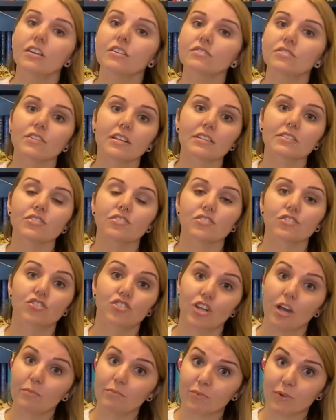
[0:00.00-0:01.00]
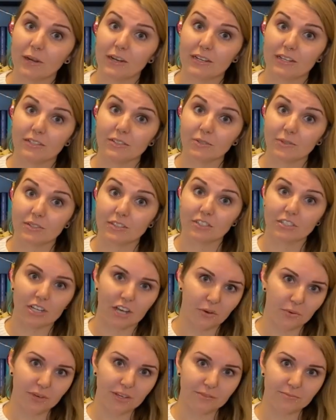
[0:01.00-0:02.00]
So let's just jump right into it,
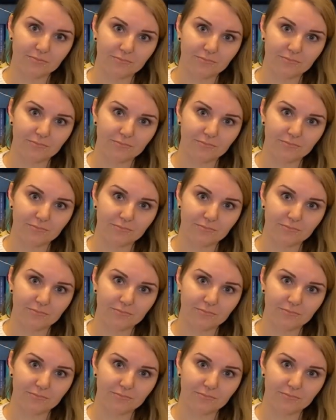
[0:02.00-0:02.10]
shall we?